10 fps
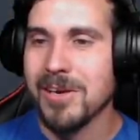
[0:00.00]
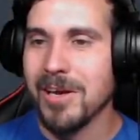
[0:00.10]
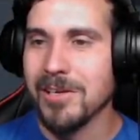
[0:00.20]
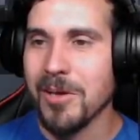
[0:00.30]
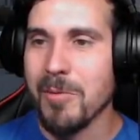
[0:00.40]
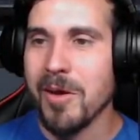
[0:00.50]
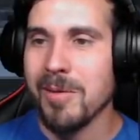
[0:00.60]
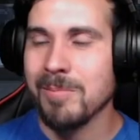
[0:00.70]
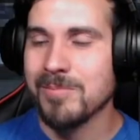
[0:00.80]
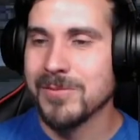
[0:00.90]
Hello,
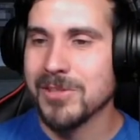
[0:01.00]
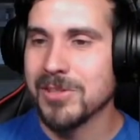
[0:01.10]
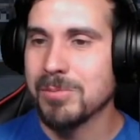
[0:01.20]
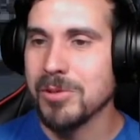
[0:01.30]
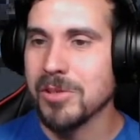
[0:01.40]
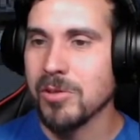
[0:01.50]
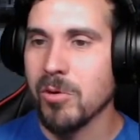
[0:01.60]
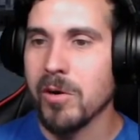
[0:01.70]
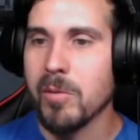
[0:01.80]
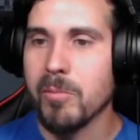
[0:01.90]
ma'am. Just please
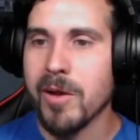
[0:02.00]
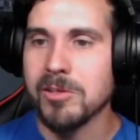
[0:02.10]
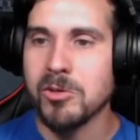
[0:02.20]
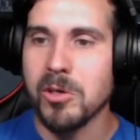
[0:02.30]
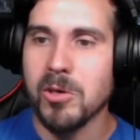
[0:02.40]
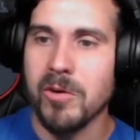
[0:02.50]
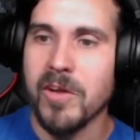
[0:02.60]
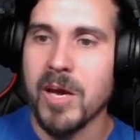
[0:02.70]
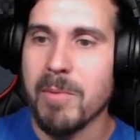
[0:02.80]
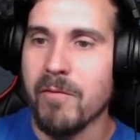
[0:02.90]
ignore the brown streak going
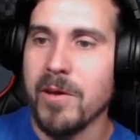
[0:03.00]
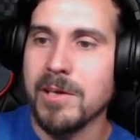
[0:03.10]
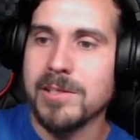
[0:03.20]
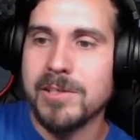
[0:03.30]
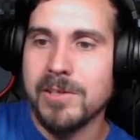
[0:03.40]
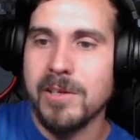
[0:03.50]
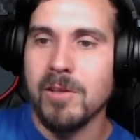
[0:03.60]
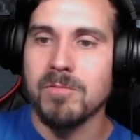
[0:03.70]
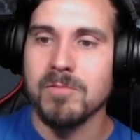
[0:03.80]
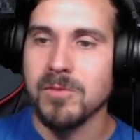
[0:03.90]
down my face.
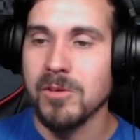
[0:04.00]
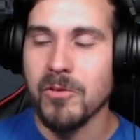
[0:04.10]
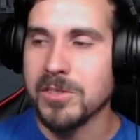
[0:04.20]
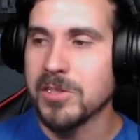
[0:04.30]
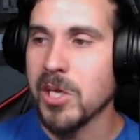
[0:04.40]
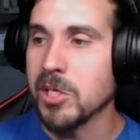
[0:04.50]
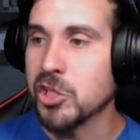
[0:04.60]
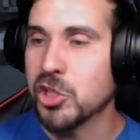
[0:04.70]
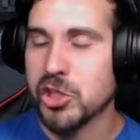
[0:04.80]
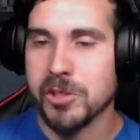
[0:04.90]
The, you know, the
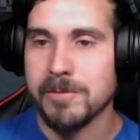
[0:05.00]
stench.